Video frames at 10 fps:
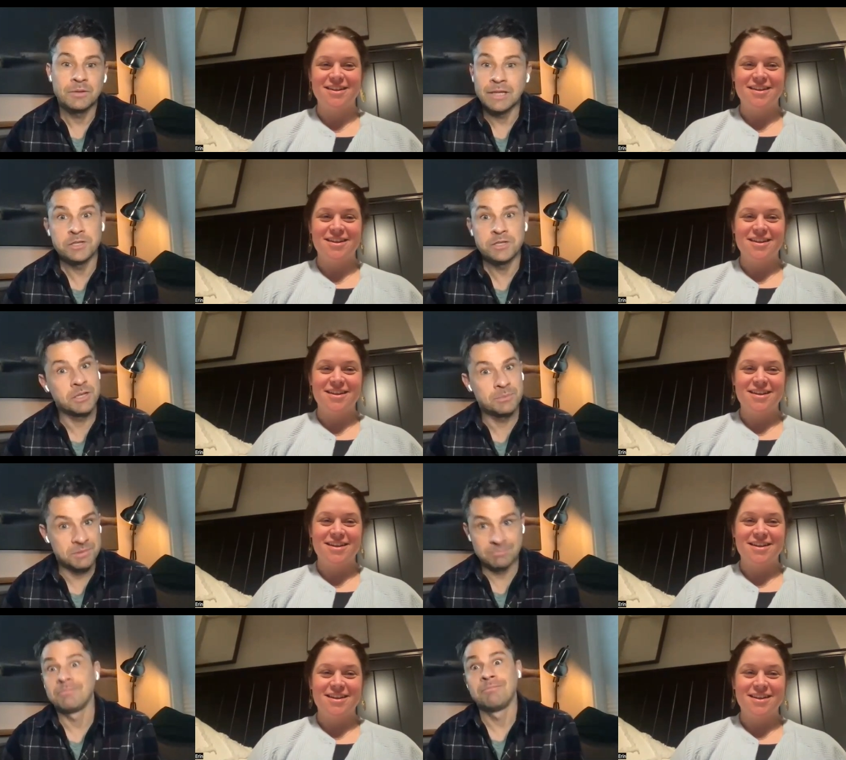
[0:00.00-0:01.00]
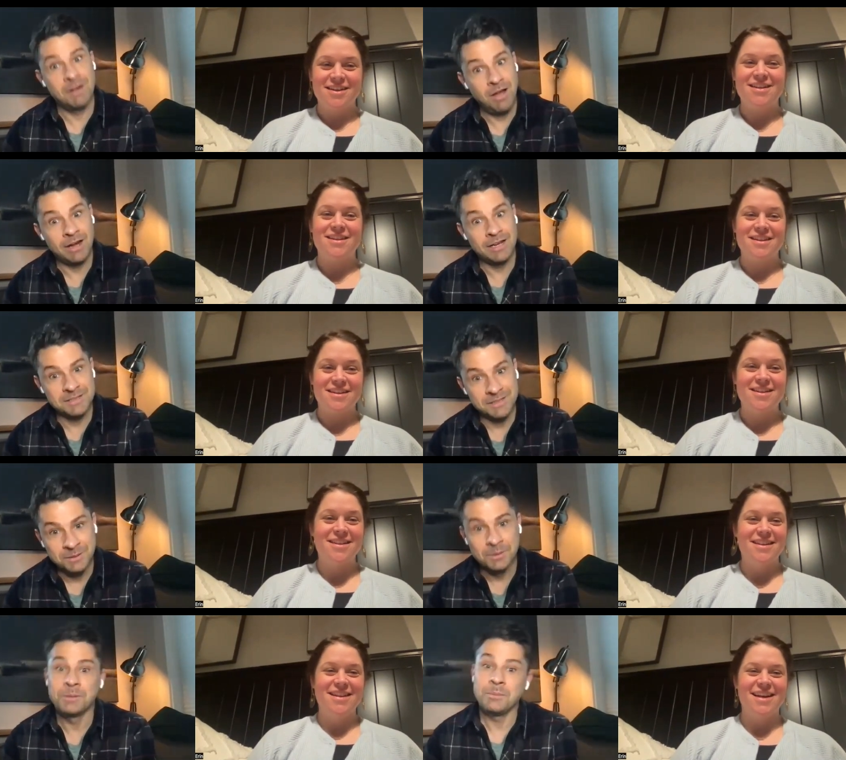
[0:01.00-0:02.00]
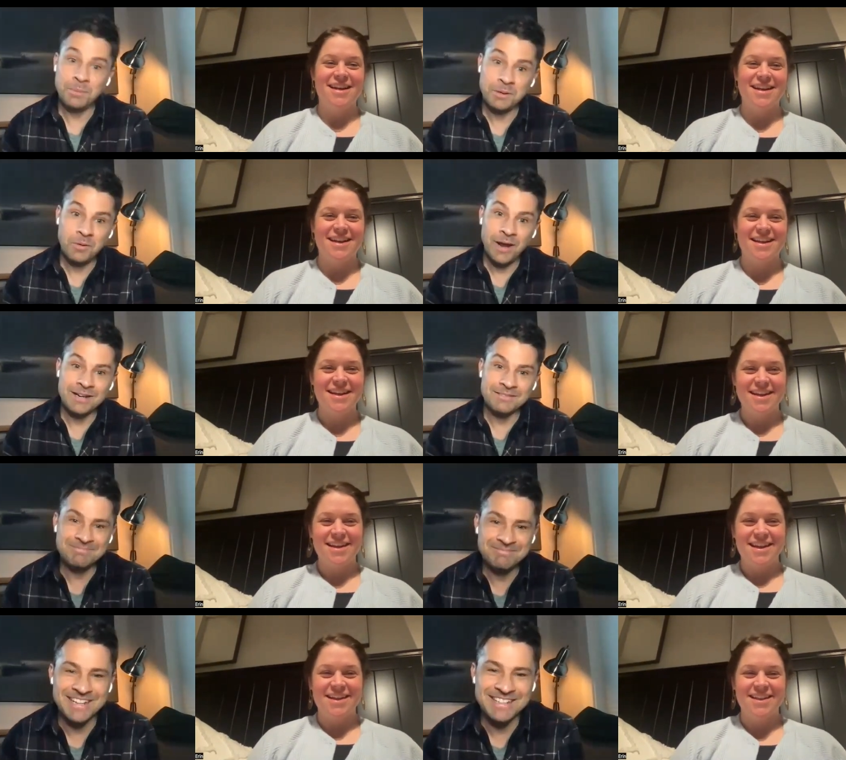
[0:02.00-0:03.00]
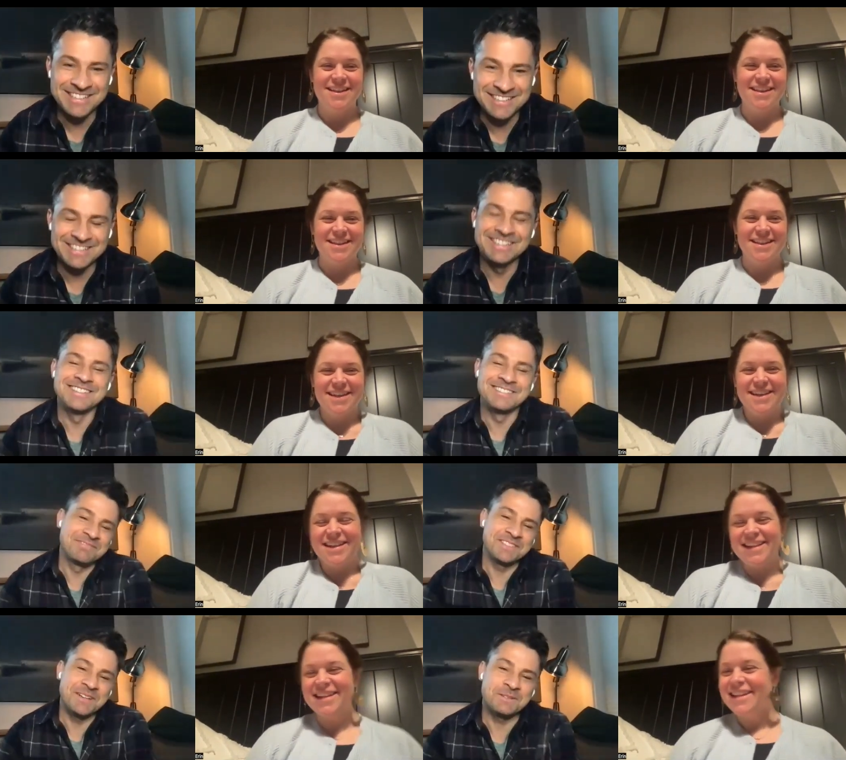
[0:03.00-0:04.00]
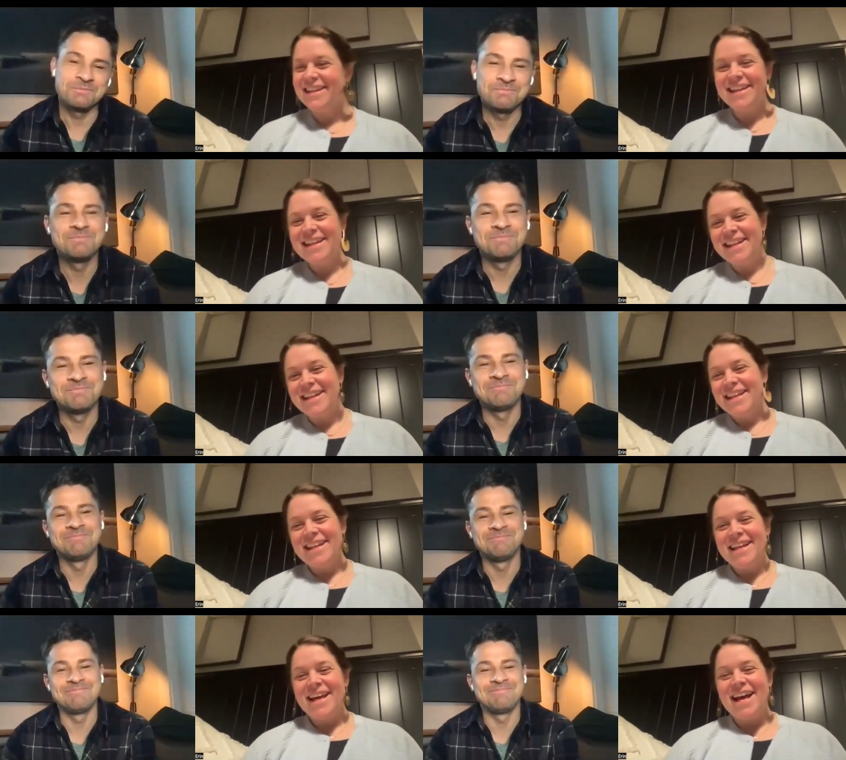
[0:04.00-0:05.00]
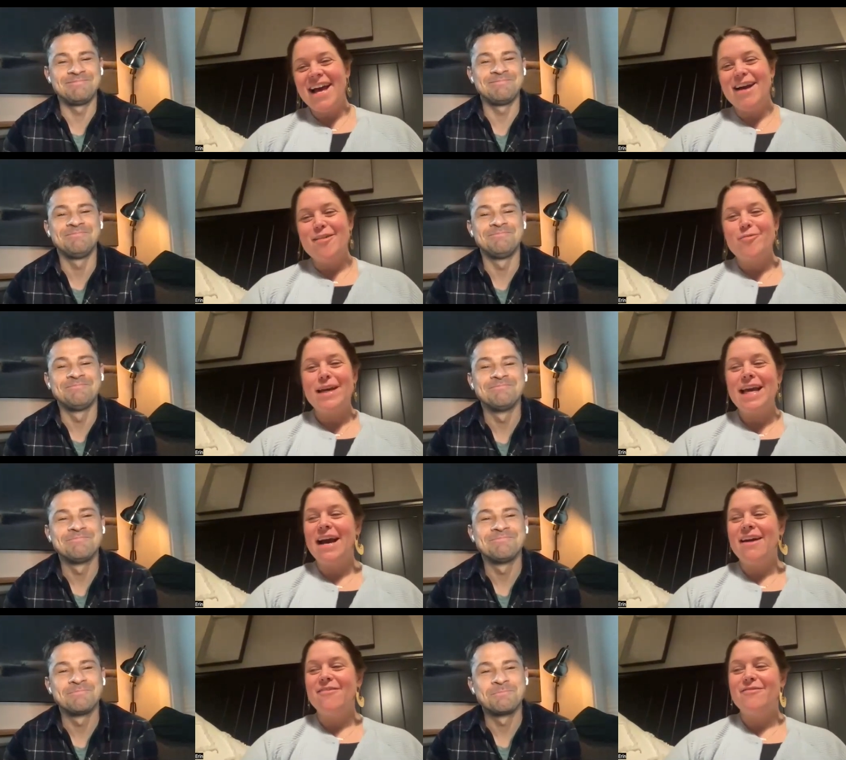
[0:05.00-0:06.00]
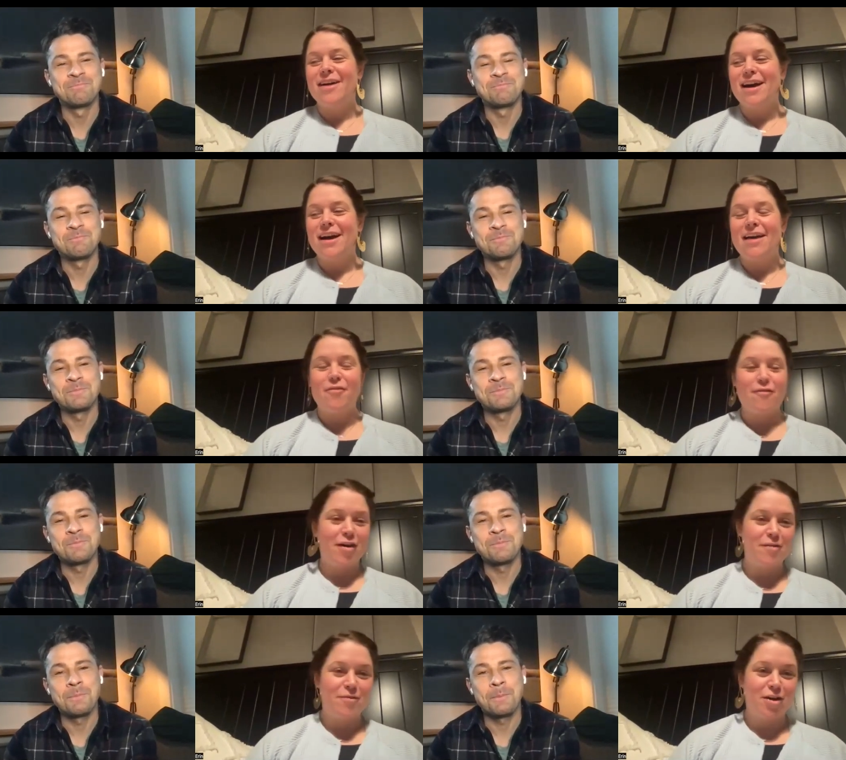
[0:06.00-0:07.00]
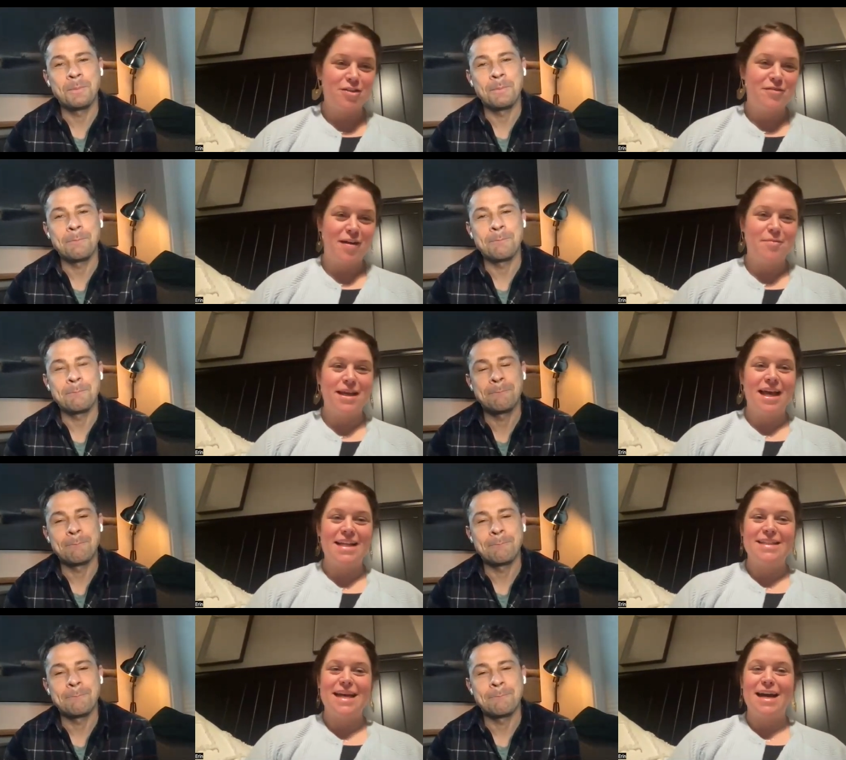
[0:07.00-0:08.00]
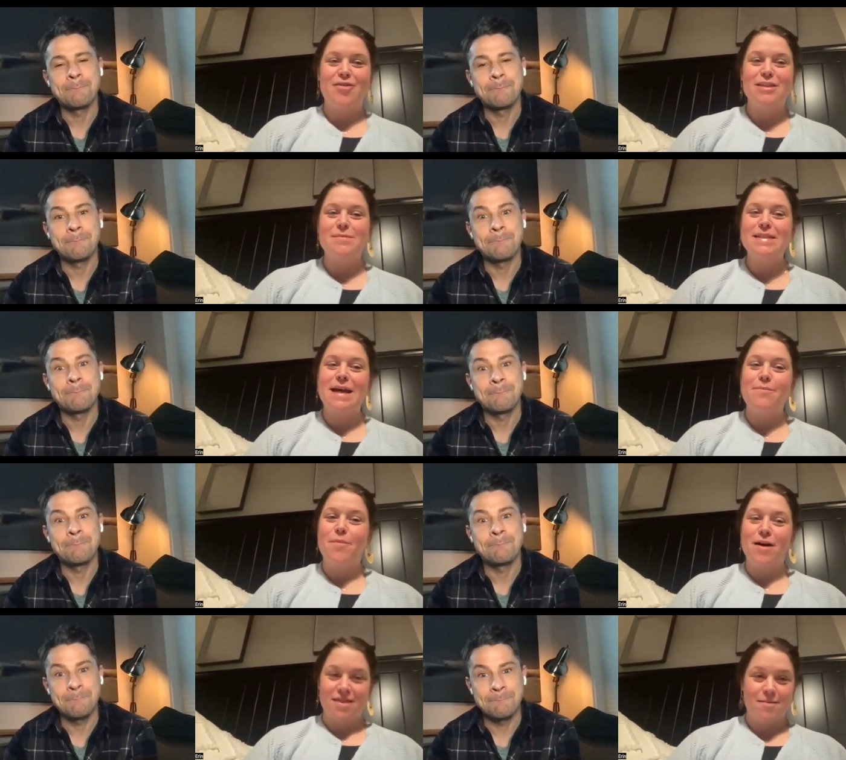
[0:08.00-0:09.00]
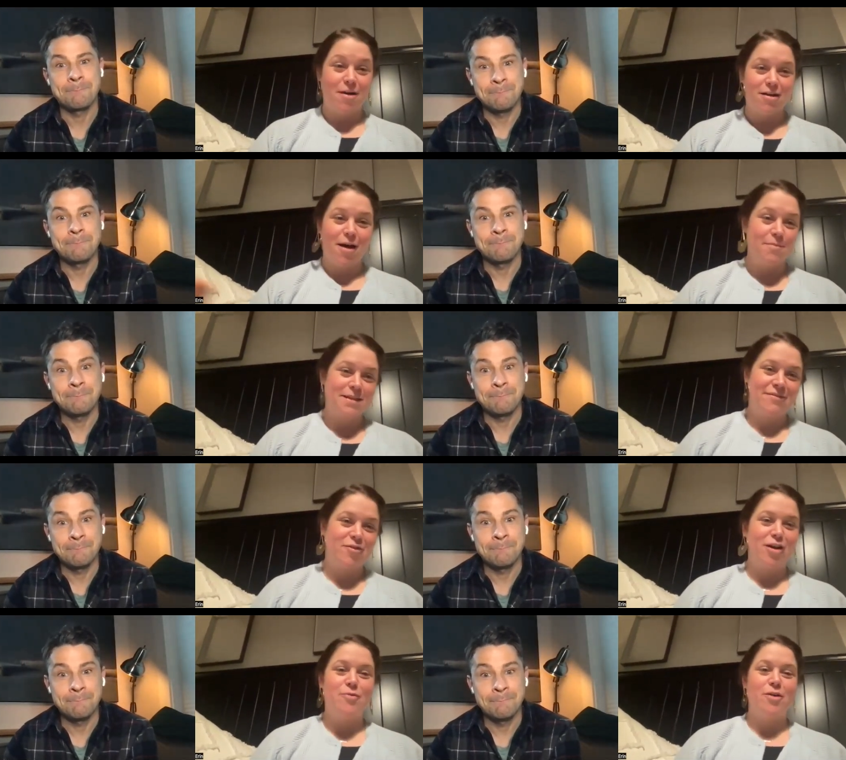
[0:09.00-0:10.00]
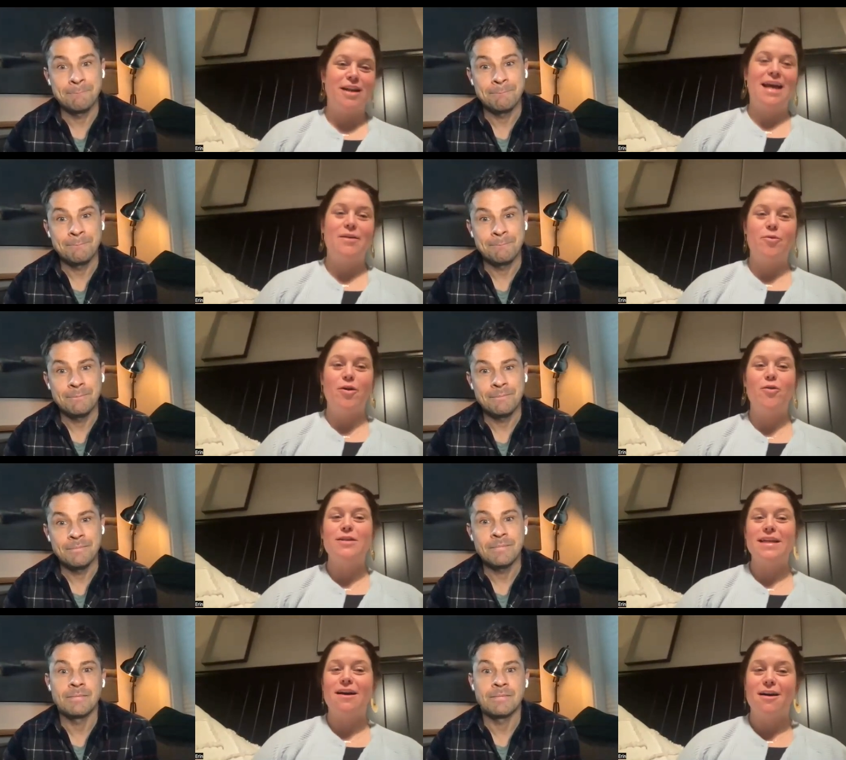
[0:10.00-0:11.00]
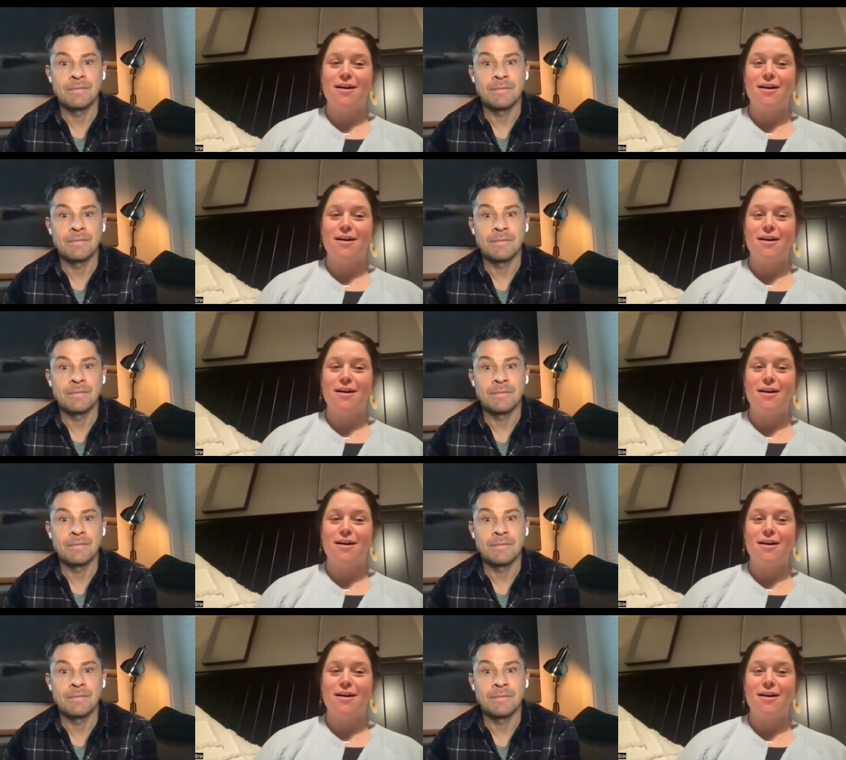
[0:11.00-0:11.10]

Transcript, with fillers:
Speaker 1: relationships, not easy, but great. so
Speaker 2: uh, we have uh, I have a very large family, and at Christmas I bought them all copies of Greenwood, and we're holding